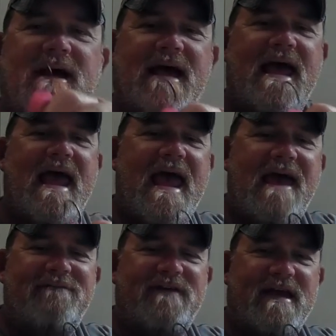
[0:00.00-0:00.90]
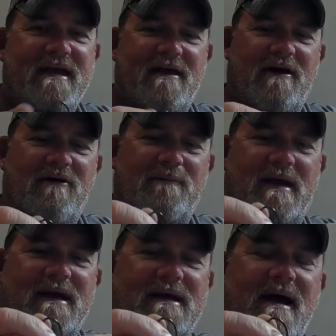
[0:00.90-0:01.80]
heavy, oh
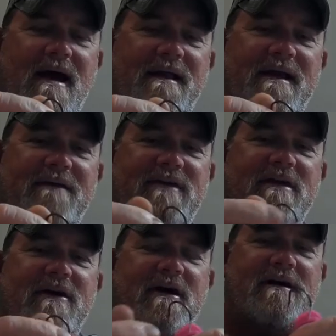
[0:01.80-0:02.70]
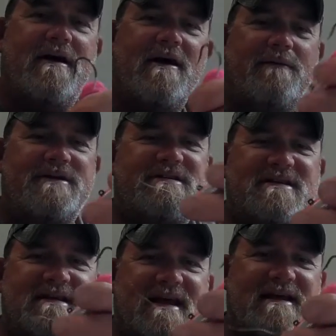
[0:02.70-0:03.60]
my God, heavy hook. Which
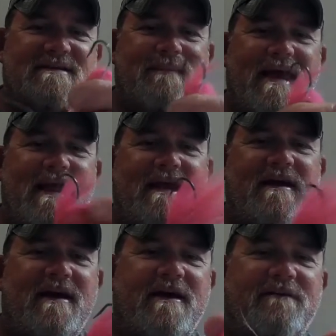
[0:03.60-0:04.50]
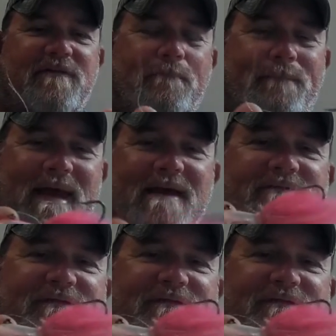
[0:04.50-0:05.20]
this thing is made for big